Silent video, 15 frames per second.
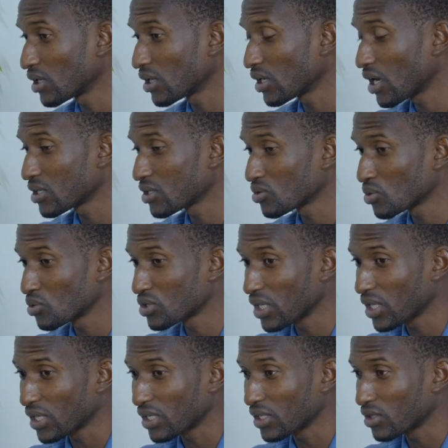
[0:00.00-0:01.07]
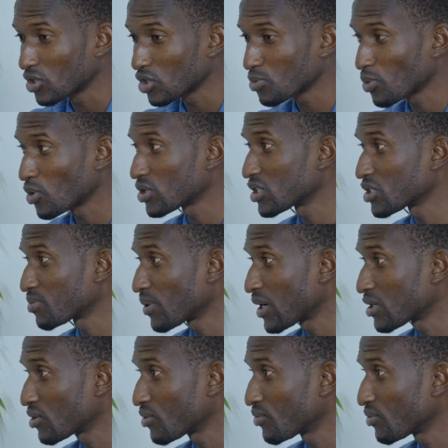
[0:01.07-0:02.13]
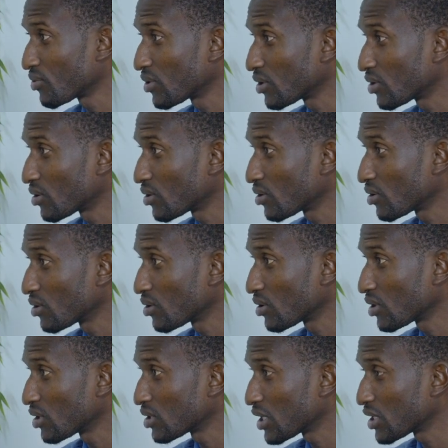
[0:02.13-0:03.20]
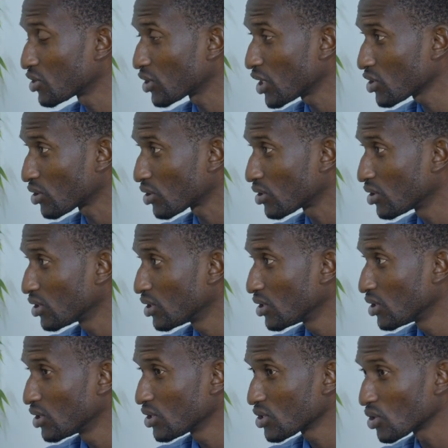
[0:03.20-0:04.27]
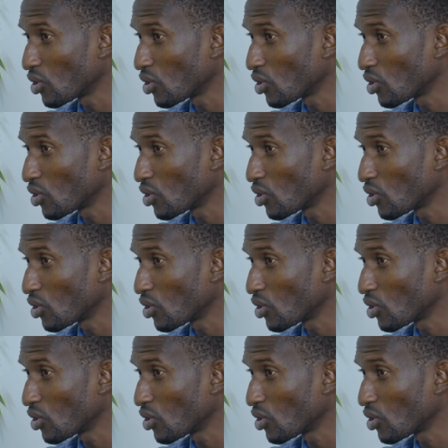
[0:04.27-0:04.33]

as you said, sports is part of education. So